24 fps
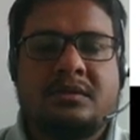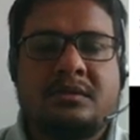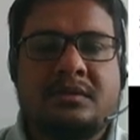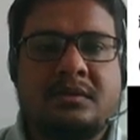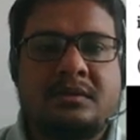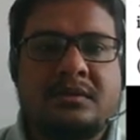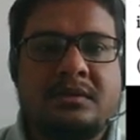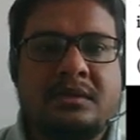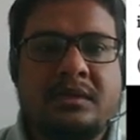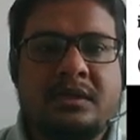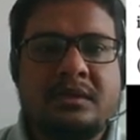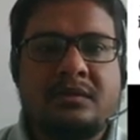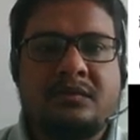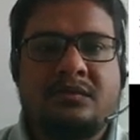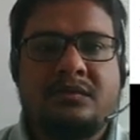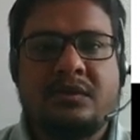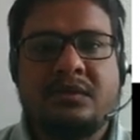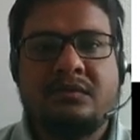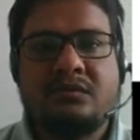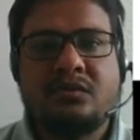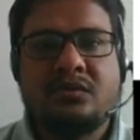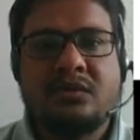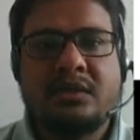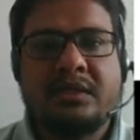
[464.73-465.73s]
Then we
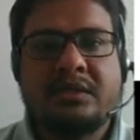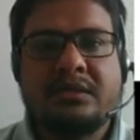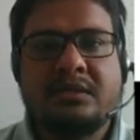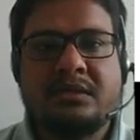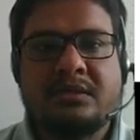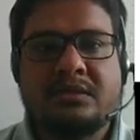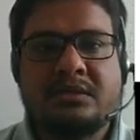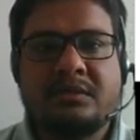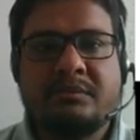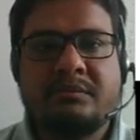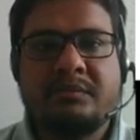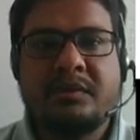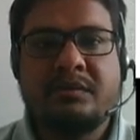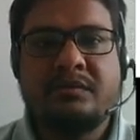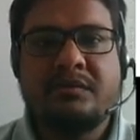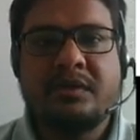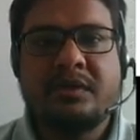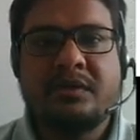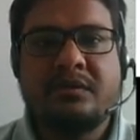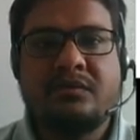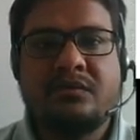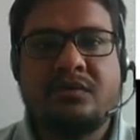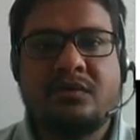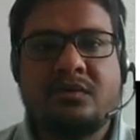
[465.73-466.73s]
have to write the
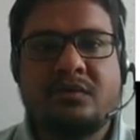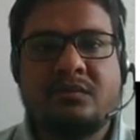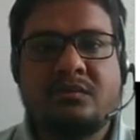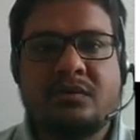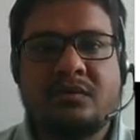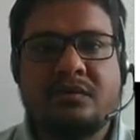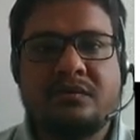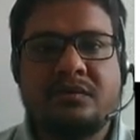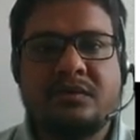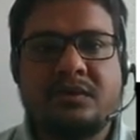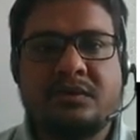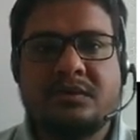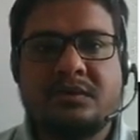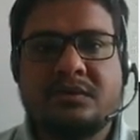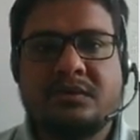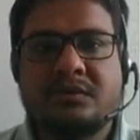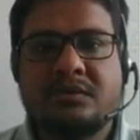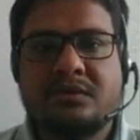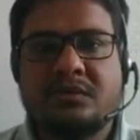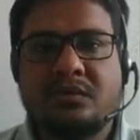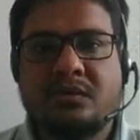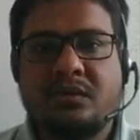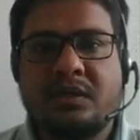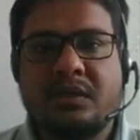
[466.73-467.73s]
simplified form of this.
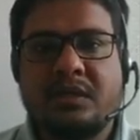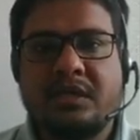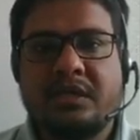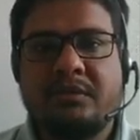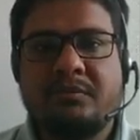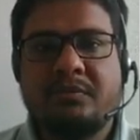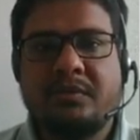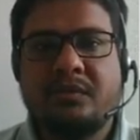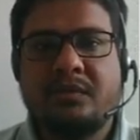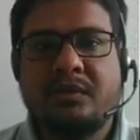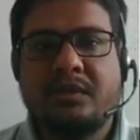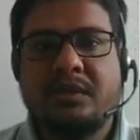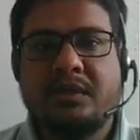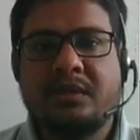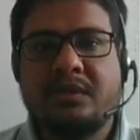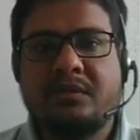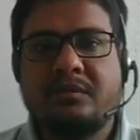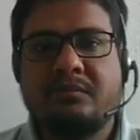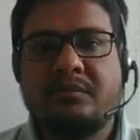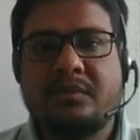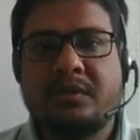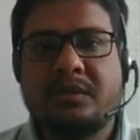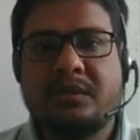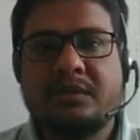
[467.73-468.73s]
So I power
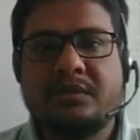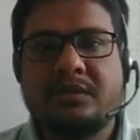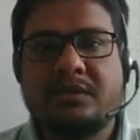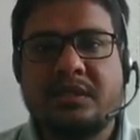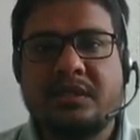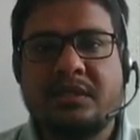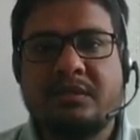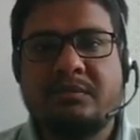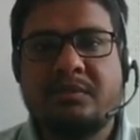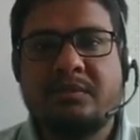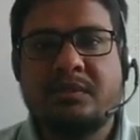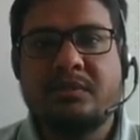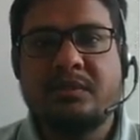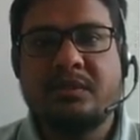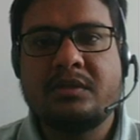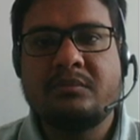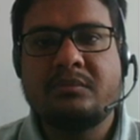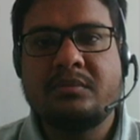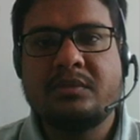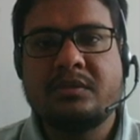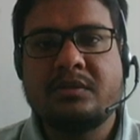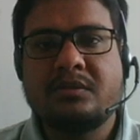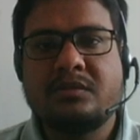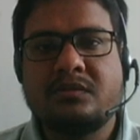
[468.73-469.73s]
n plus I power n
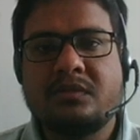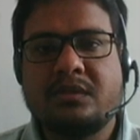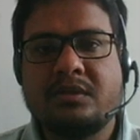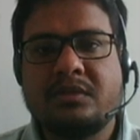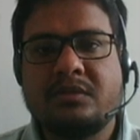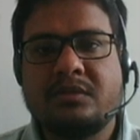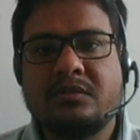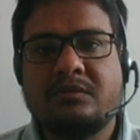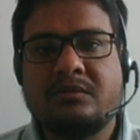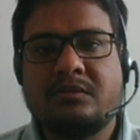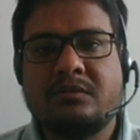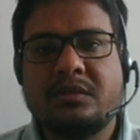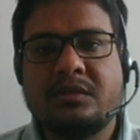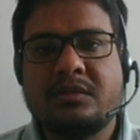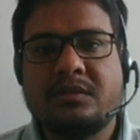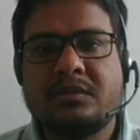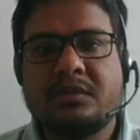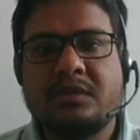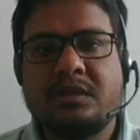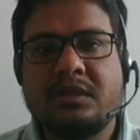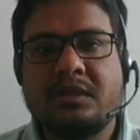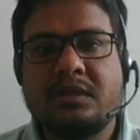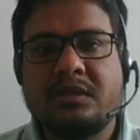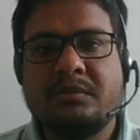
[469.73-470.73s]
plus 1
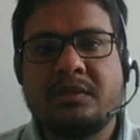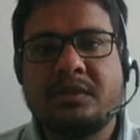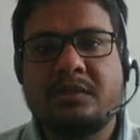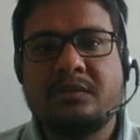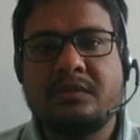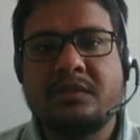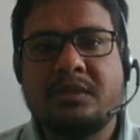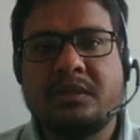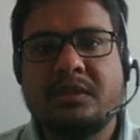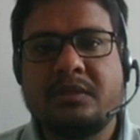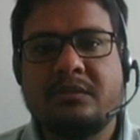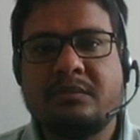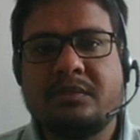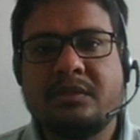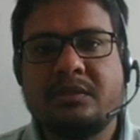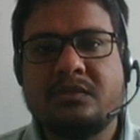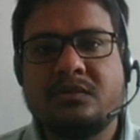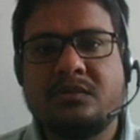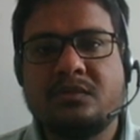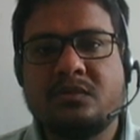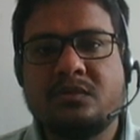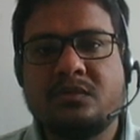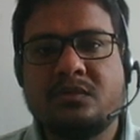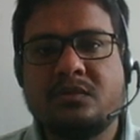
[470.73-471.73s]
plus I power n
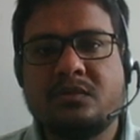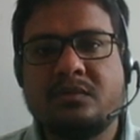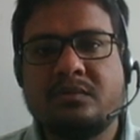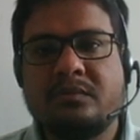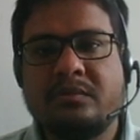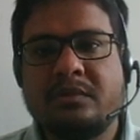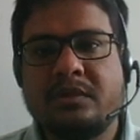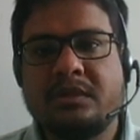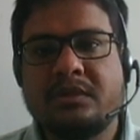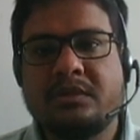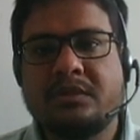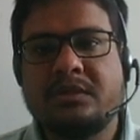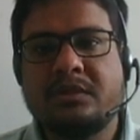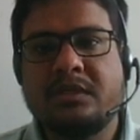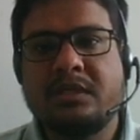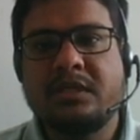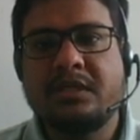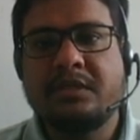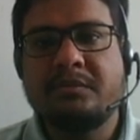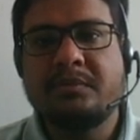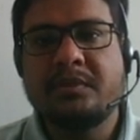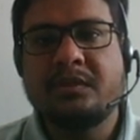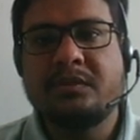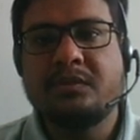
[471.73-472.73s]
plus 2 plus
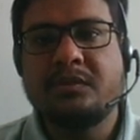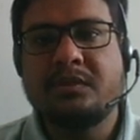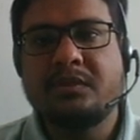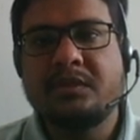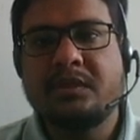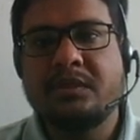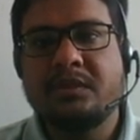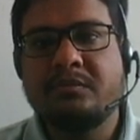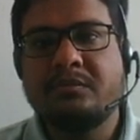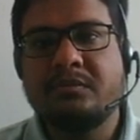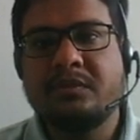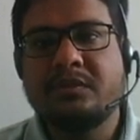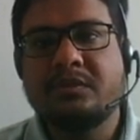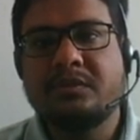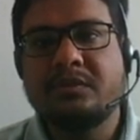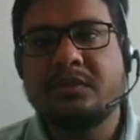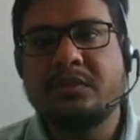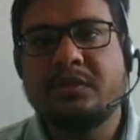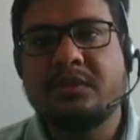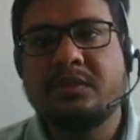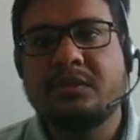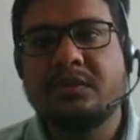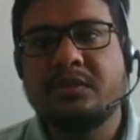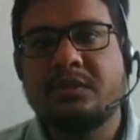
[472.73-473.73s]
I power n plus
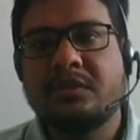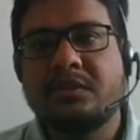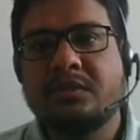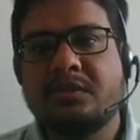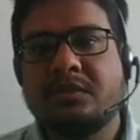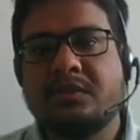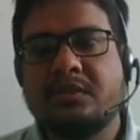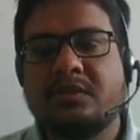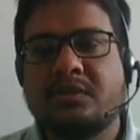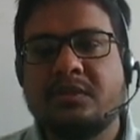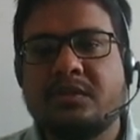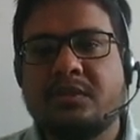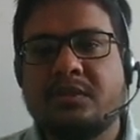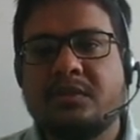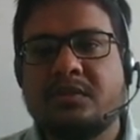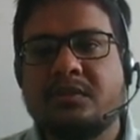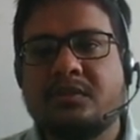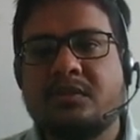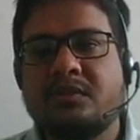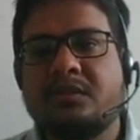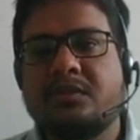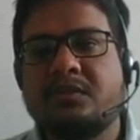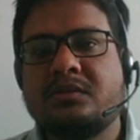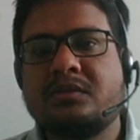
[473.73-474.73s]
3.
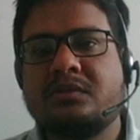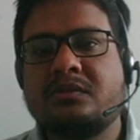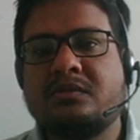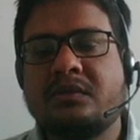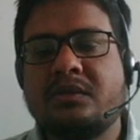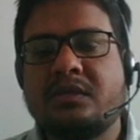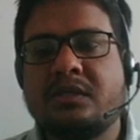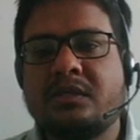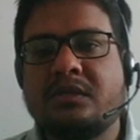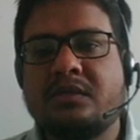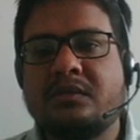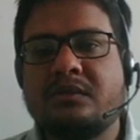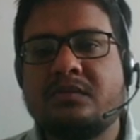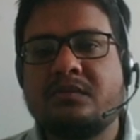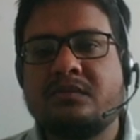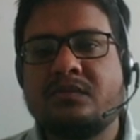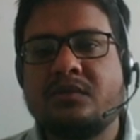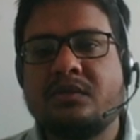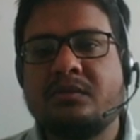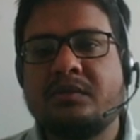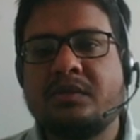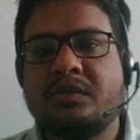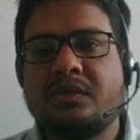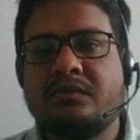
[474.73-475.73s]
So this we can,
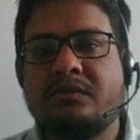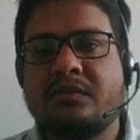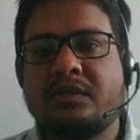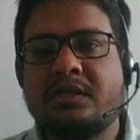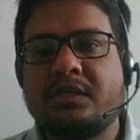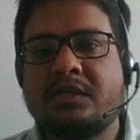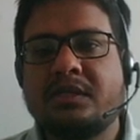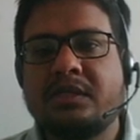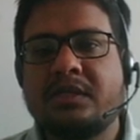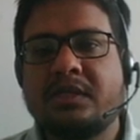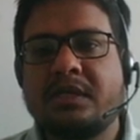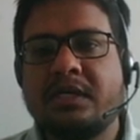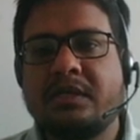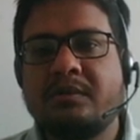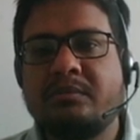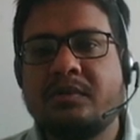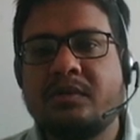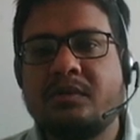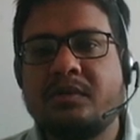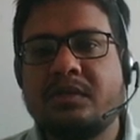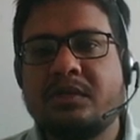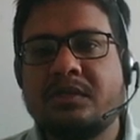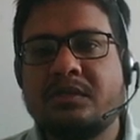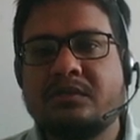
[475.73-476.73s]
from here we can take I
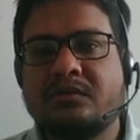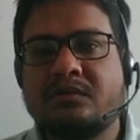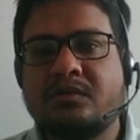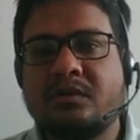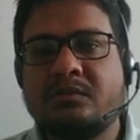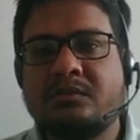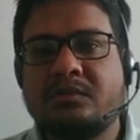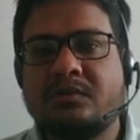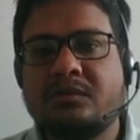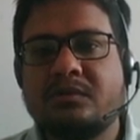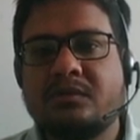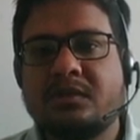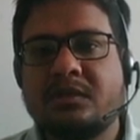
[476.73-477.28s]
power n as common.